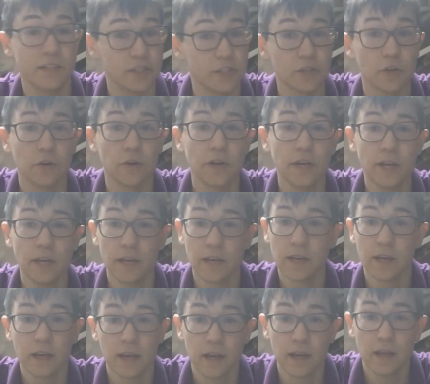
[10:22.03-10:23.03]
enjoy,
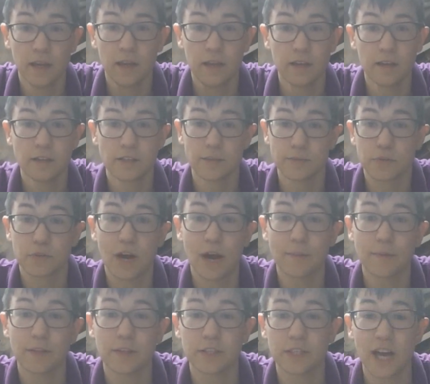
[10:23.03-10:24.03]

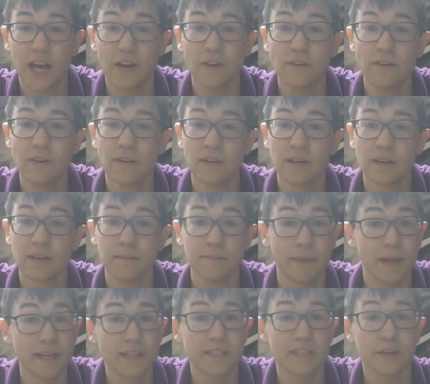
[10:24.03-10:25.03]
subscribe to the channel,
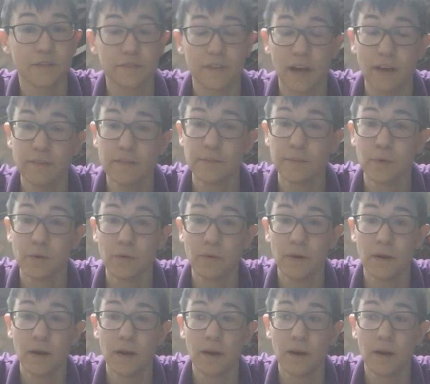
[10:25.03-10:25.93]
make yourself comfortable.